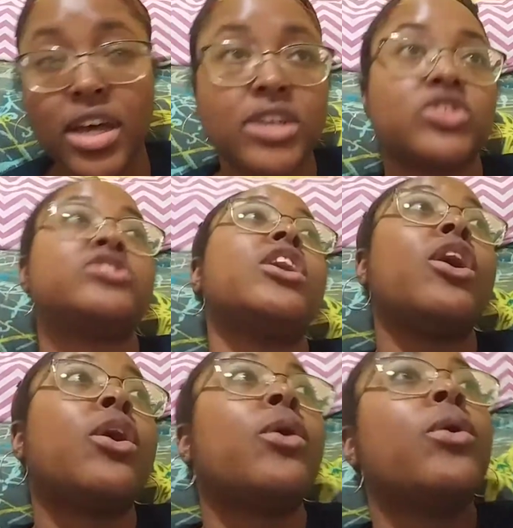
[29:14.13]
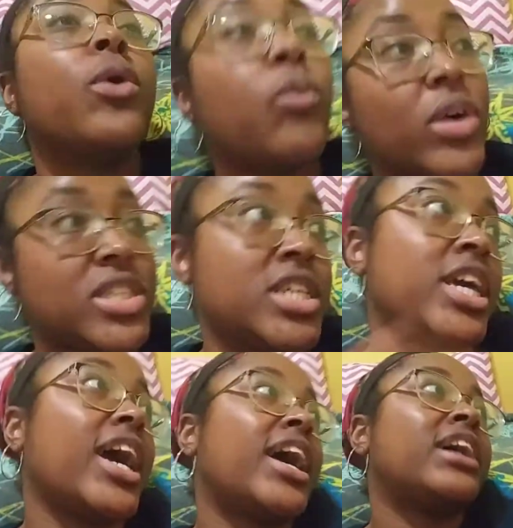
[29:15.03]
So, once
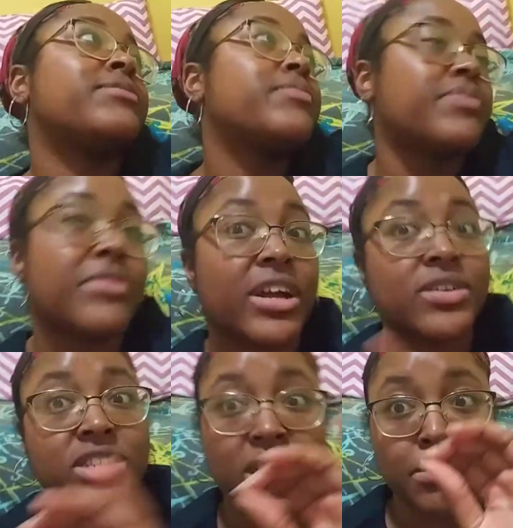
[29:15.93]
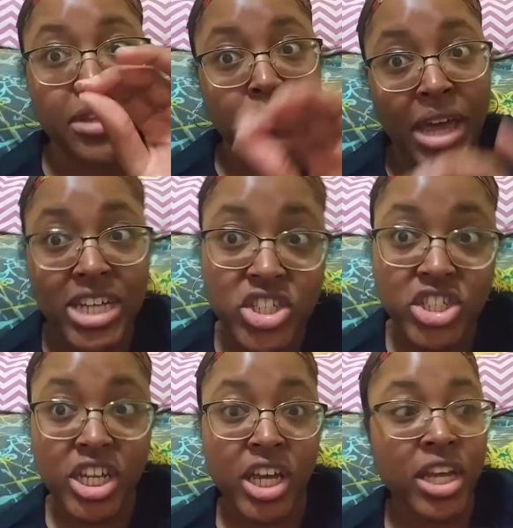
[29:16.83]
again, there's
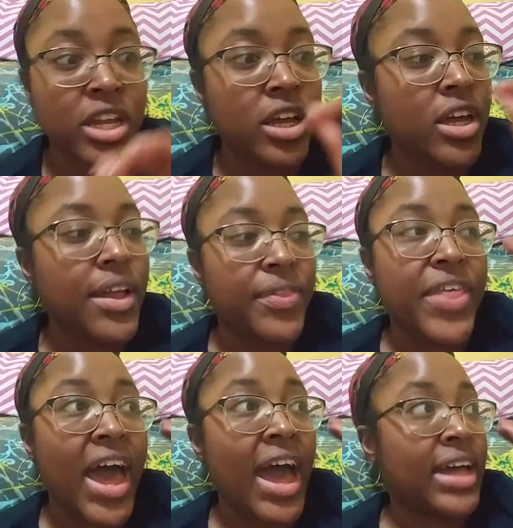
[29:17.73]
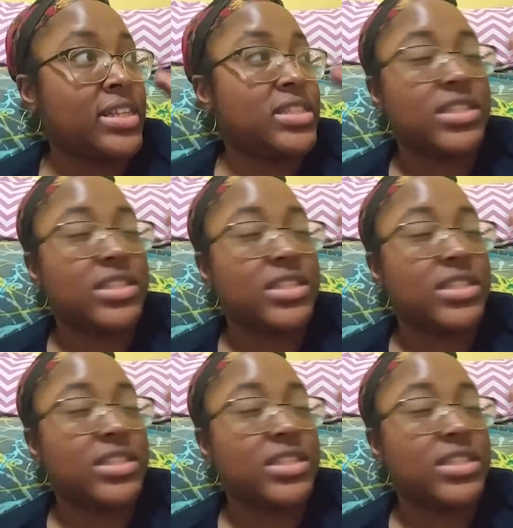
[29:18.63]
implementation that